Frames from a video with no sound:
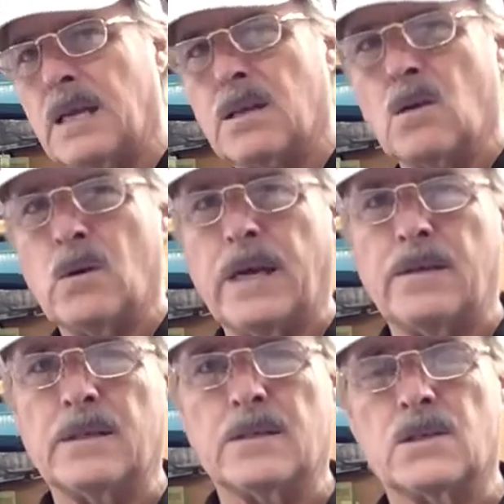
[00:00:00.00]
thought, okay,
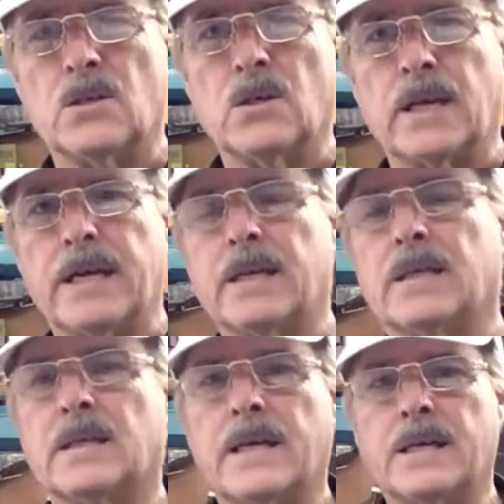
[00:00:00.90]
this is good. I
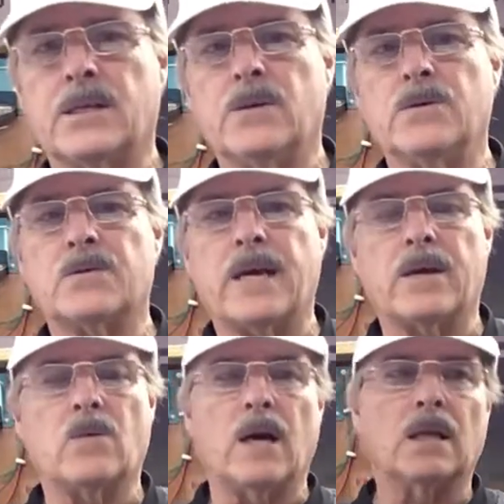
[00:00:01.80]
can use that.
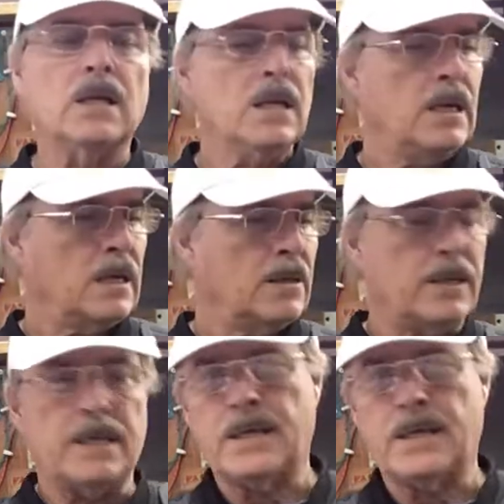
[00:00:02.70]
Well, the